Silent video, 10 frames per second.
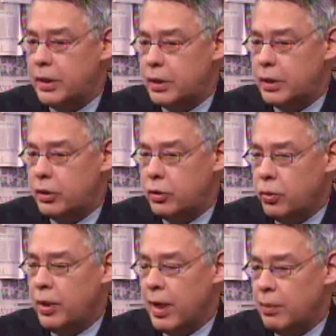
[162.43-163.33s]
police
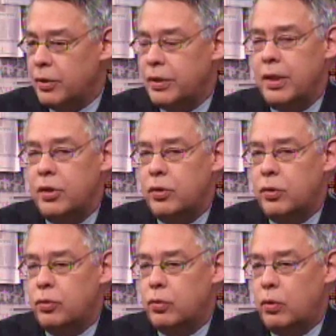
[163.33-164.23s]
2 cameras, and it
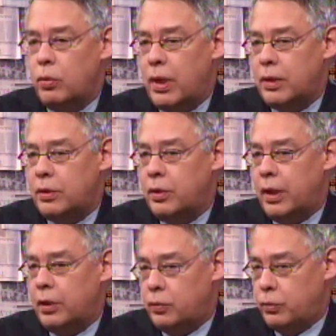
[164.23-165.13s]
shows,
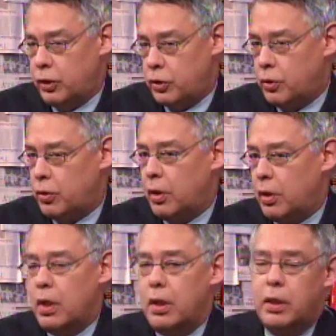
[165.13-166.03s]
as we
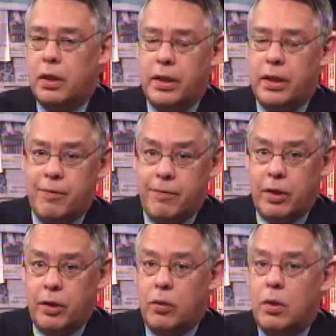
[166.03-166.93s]
saw in the
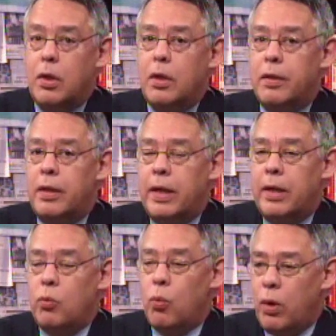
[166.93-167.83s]
video,
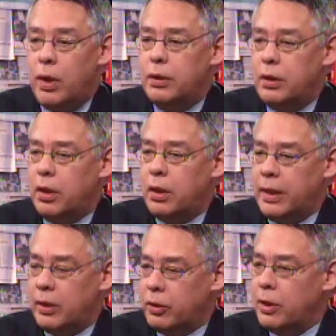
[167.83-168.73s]
that one
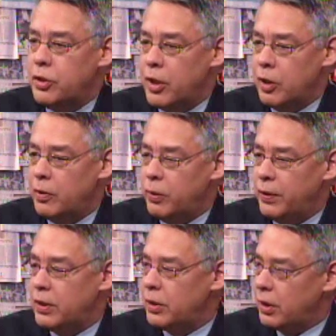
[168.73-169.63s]
elderly gentleman
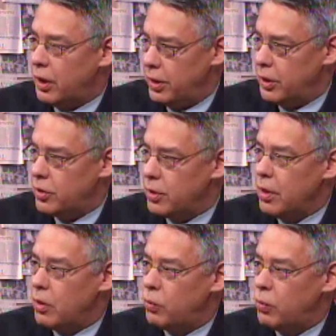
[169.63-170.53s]
with his luggage
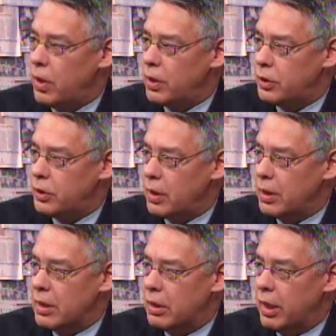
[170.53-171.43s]
was
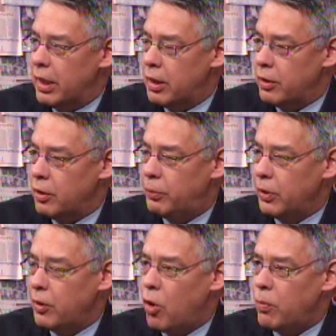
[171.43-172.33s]
the
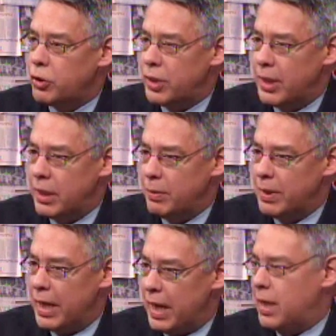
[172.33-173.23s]
bullet almost hit him
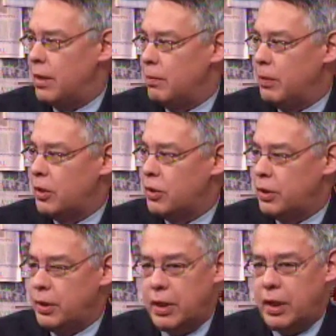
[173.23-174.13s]
in the head,
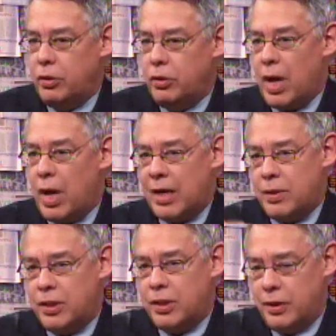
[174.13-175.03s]
because you
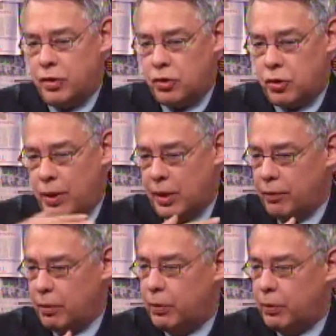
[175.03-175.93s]
actually see the trail